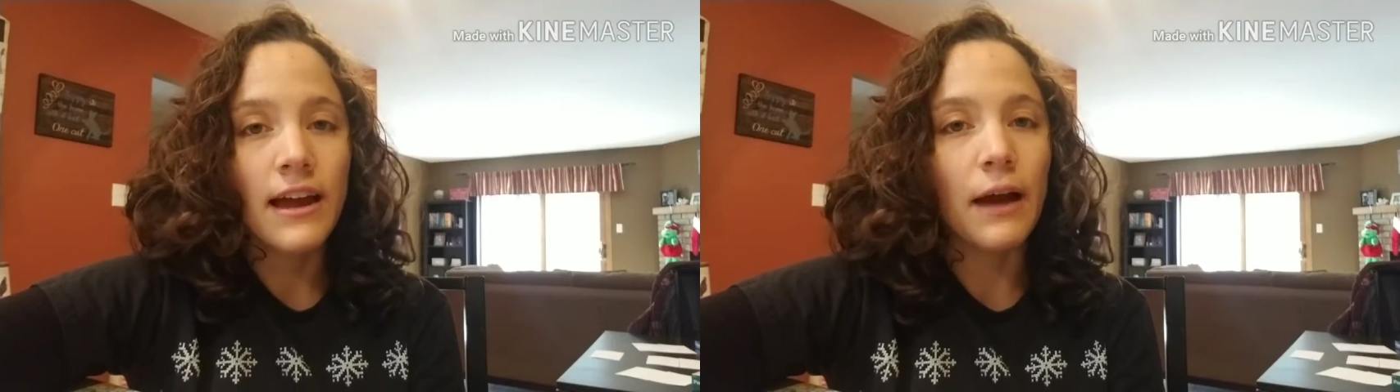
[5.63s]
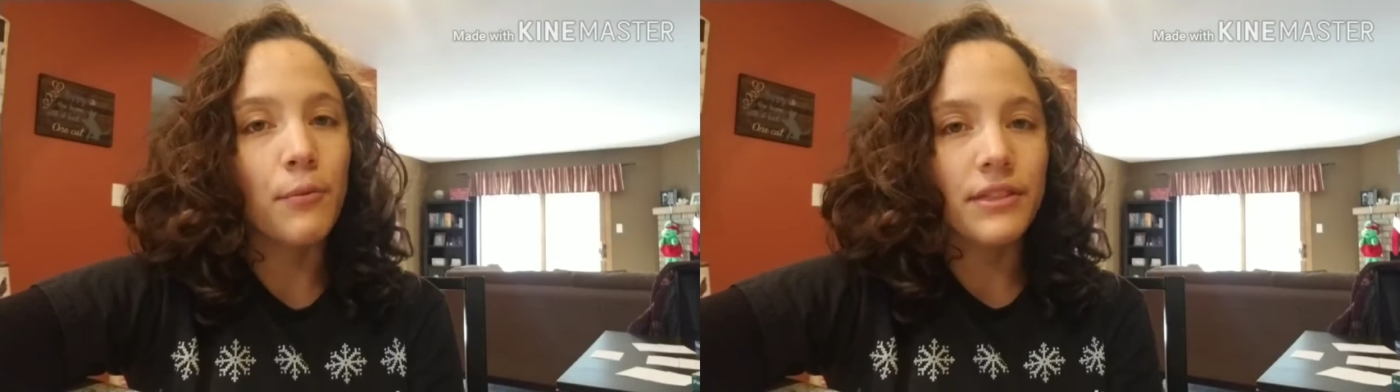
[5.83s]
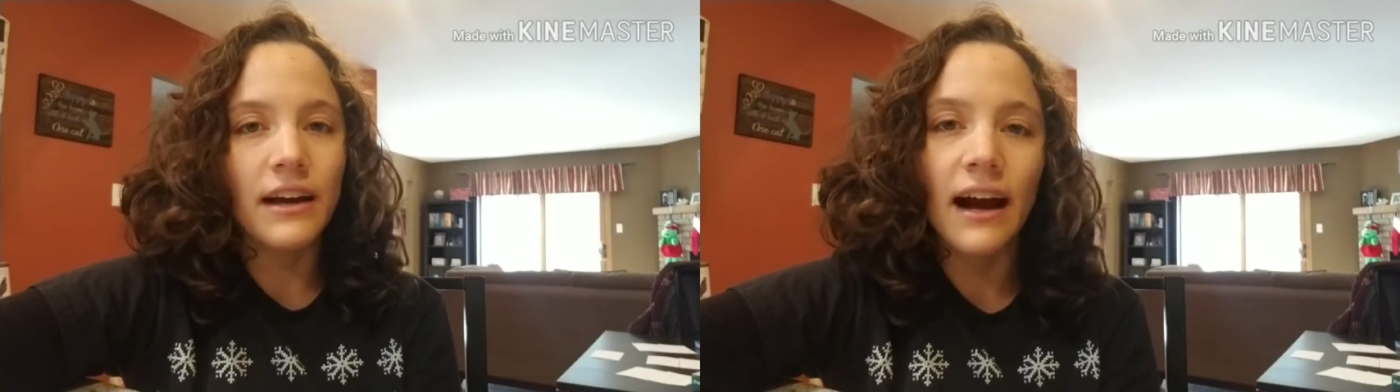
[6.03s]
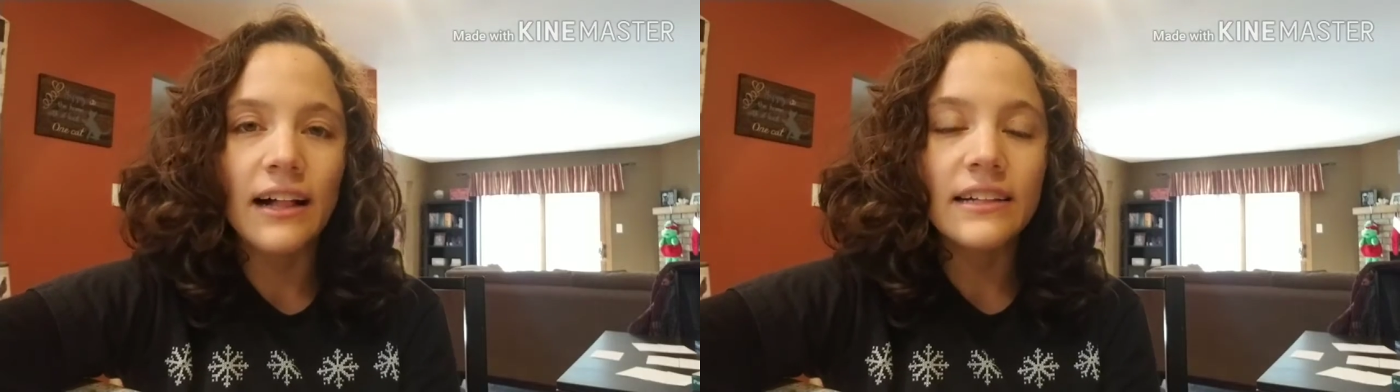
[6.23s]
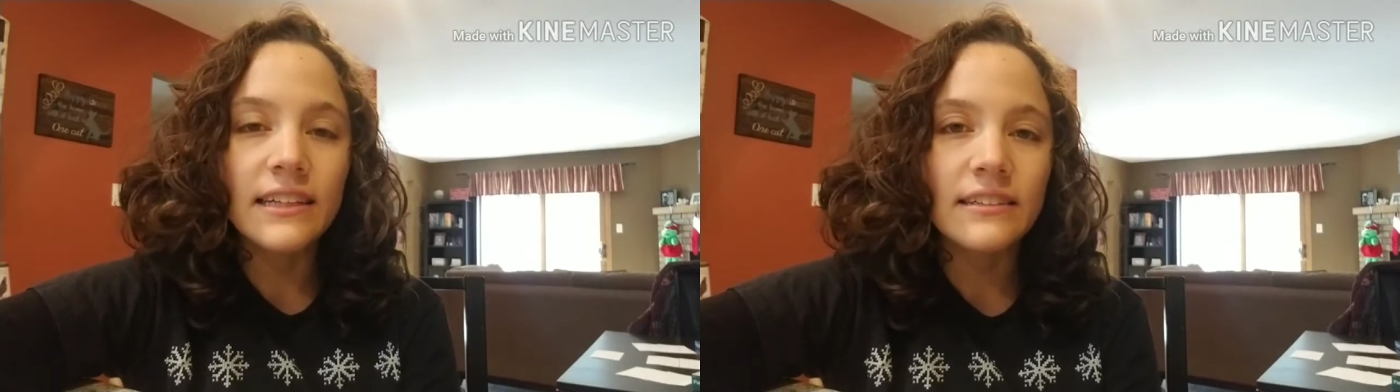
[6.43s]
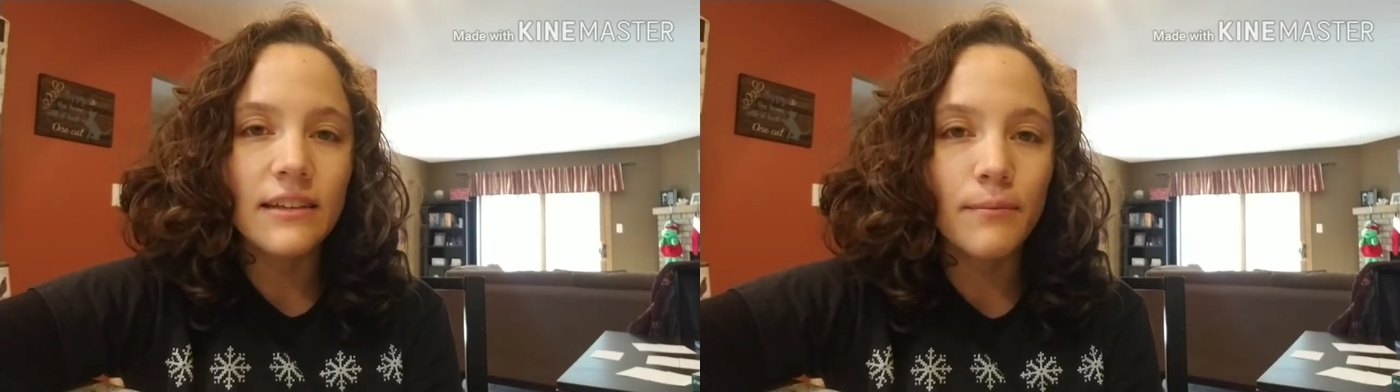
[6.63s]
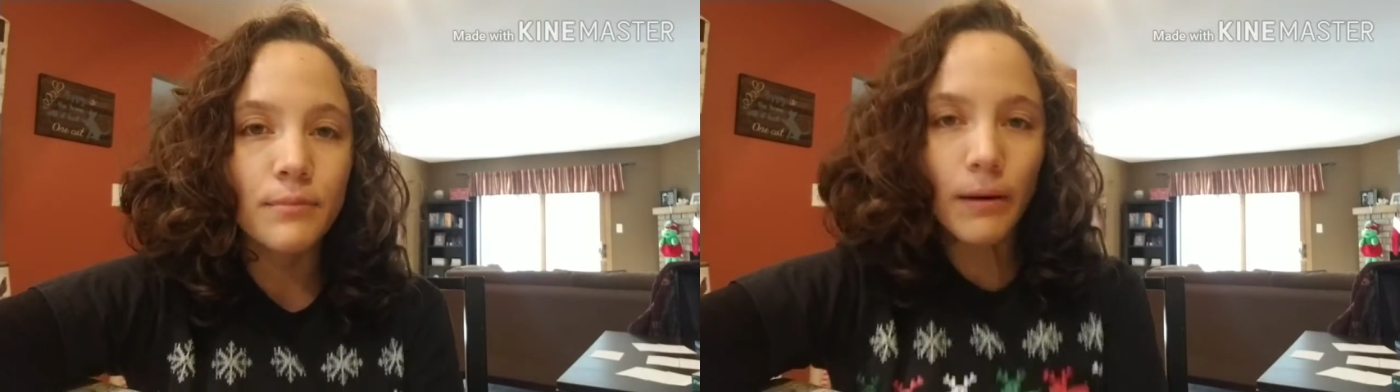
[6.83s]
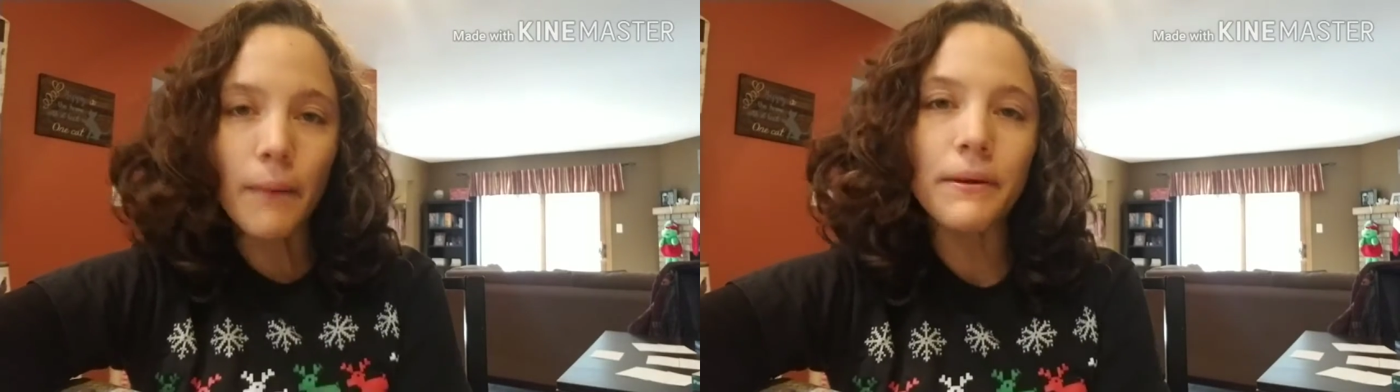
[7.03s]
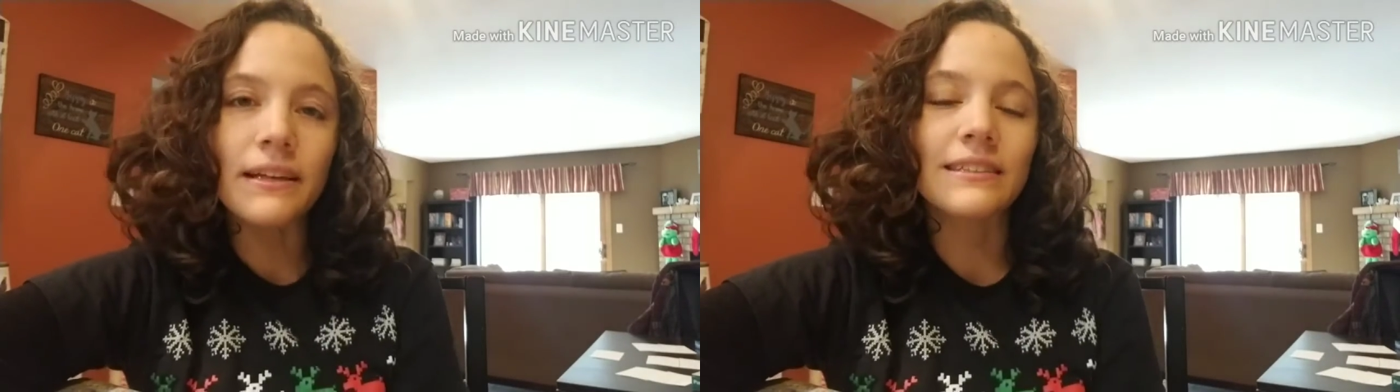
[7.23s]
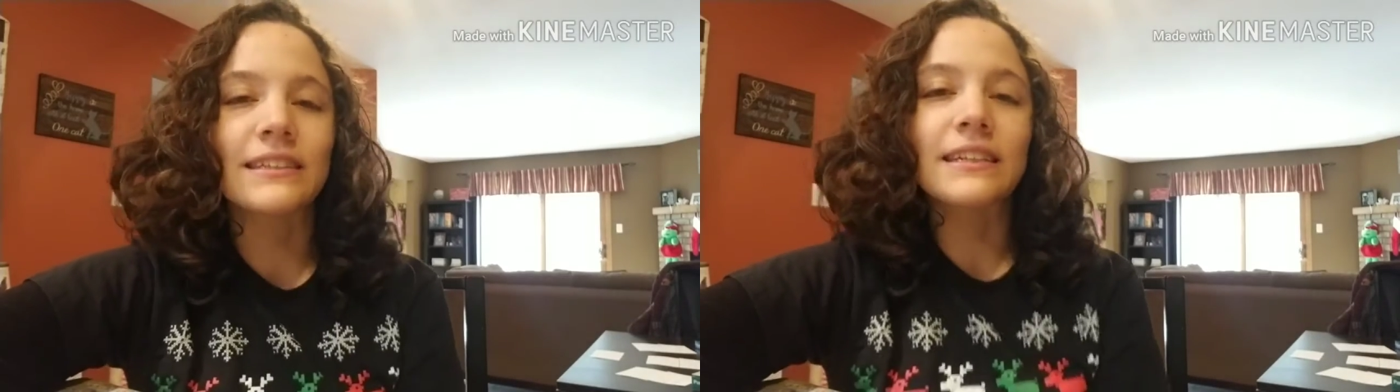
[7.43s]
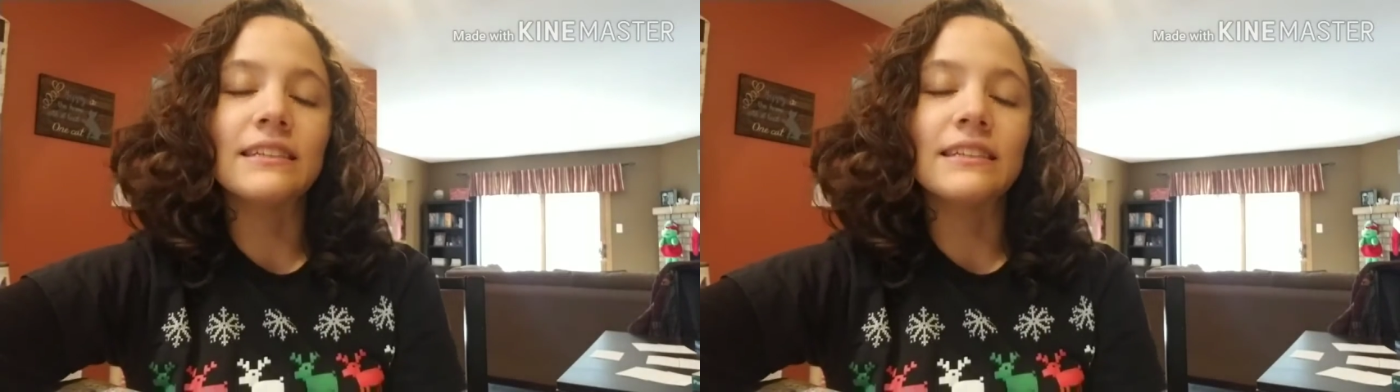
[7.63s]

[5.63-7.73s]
And with the holidays comes puppies and